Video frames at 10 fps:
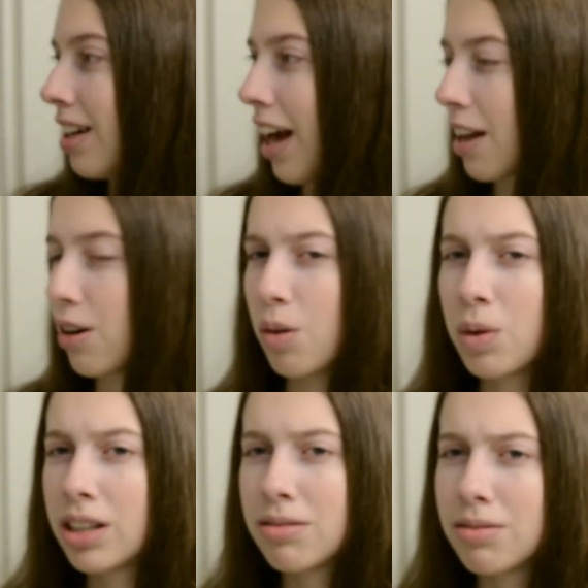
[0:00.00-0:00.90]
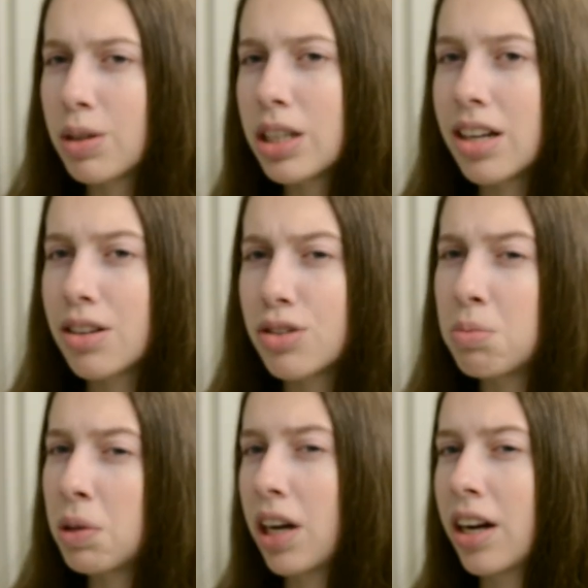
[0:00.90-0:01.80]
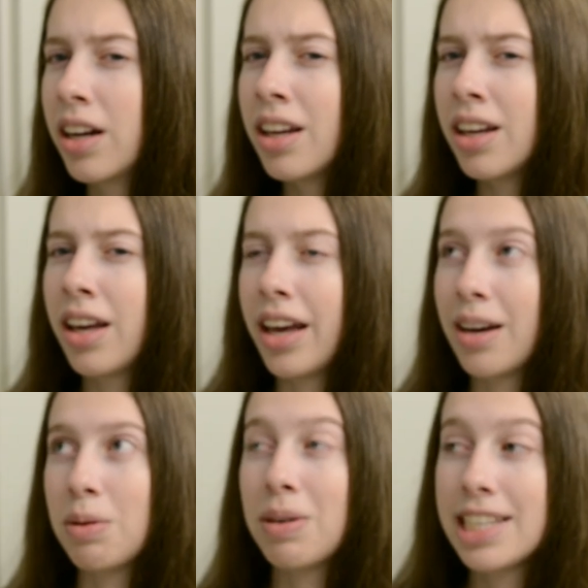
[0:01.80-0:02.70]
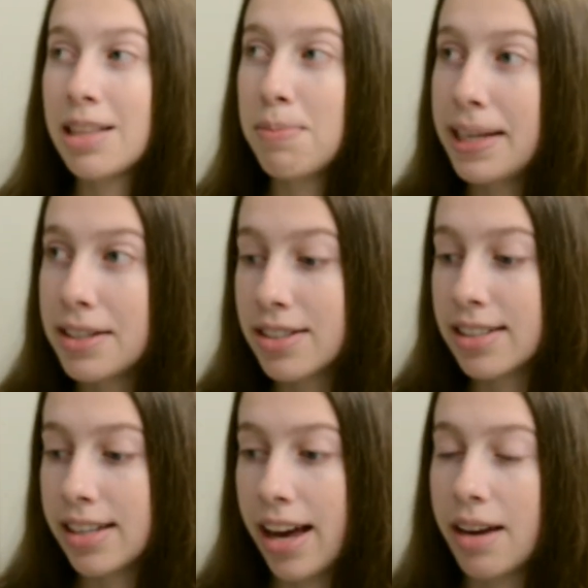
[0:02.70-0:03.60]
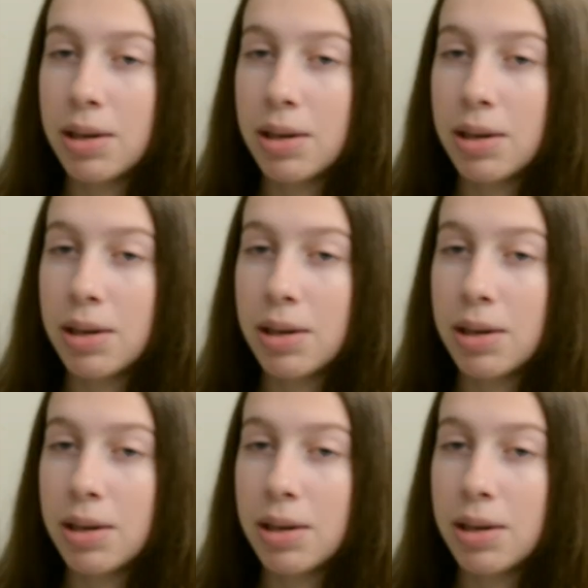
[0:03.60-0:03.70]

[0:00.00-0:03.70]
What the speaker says: I don't know, we're near Jupiter, and we went to the beach today.